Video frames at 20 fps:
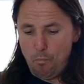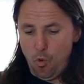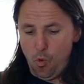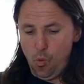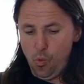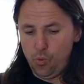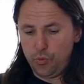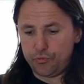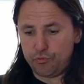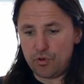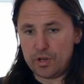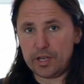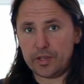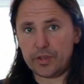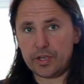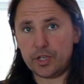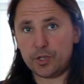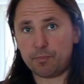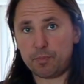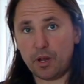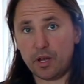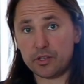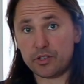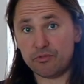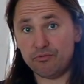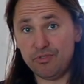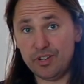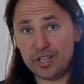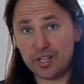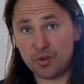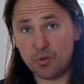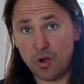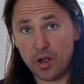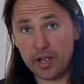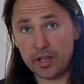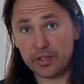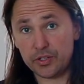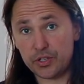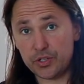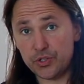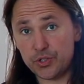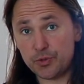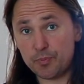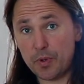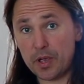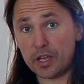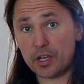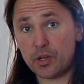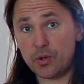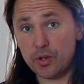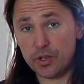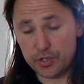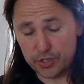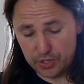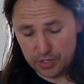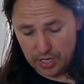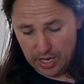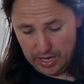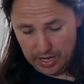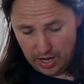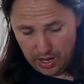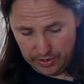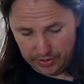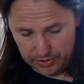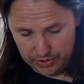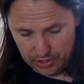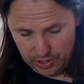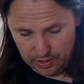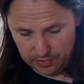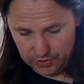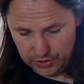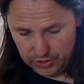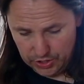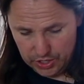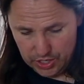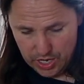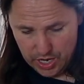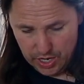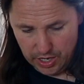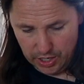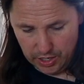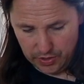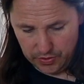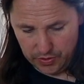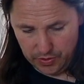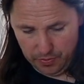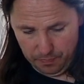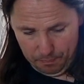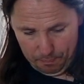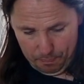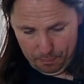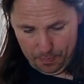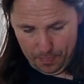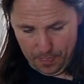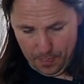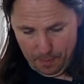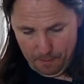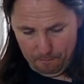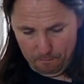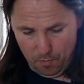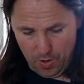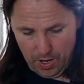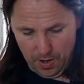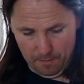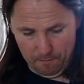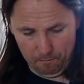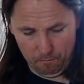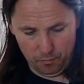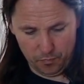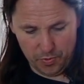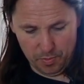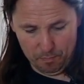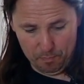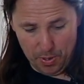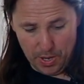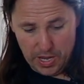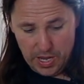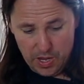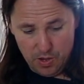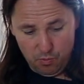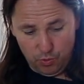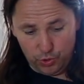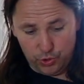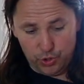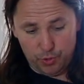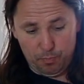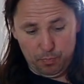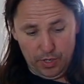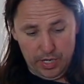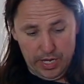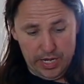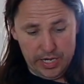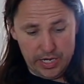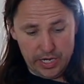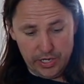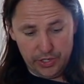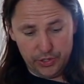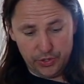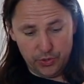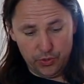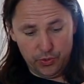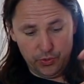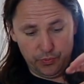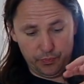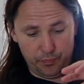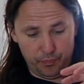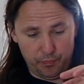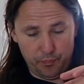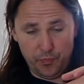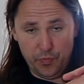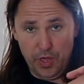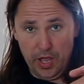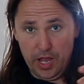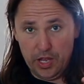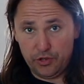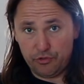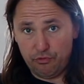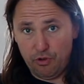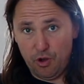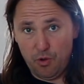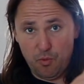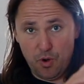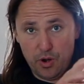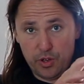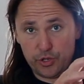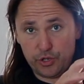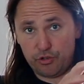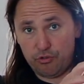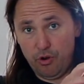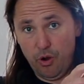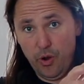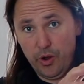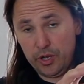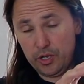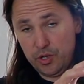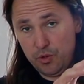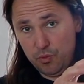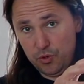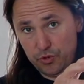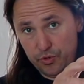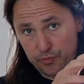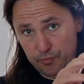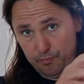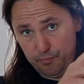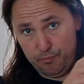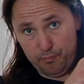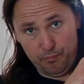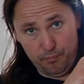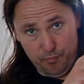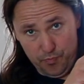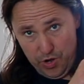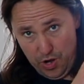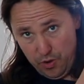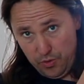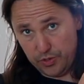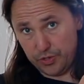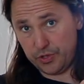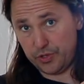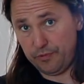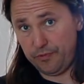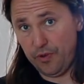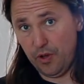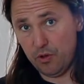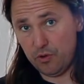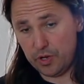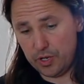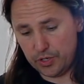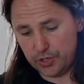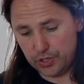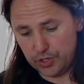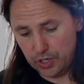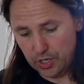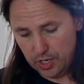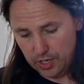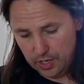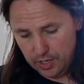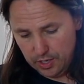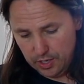All three of these plants are really quite inconspicuous at other times of the year. The pea will just blend into the hedgerow where it's growing. You wouldn't notice the foliage.